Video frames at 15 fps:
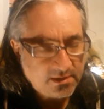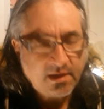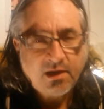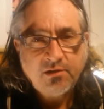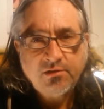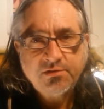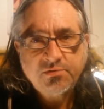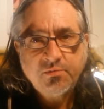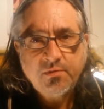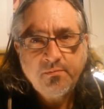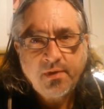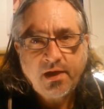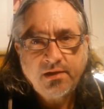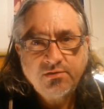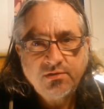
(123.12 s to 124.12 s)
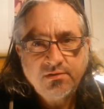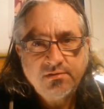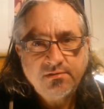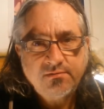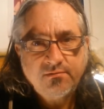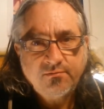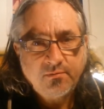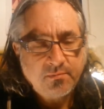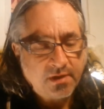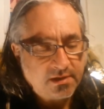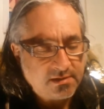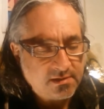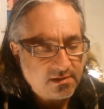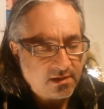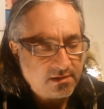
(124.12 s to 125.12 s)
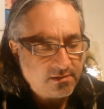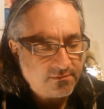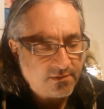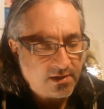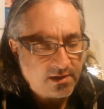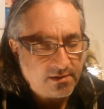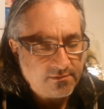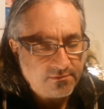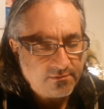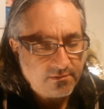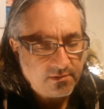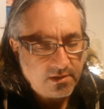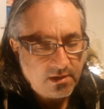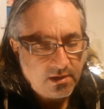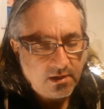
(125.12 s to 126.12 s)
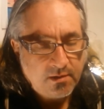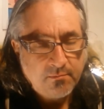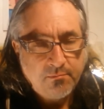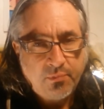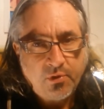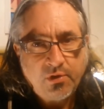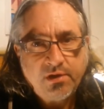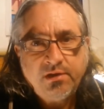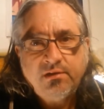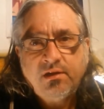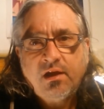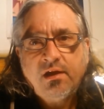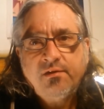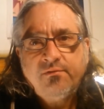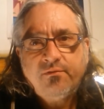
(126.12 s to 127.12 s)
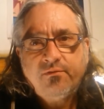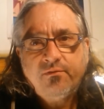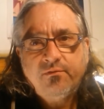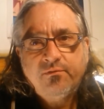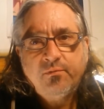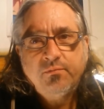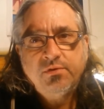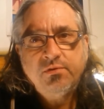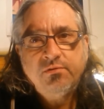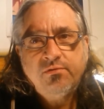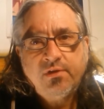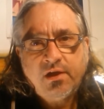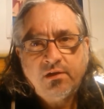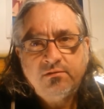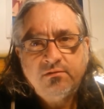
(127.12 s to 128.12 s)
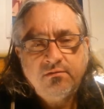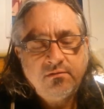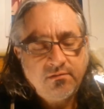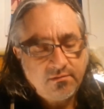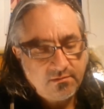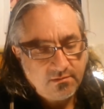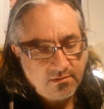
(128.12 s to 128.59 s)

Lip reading: Careless with Matches from 1995, Burning Life from 2000,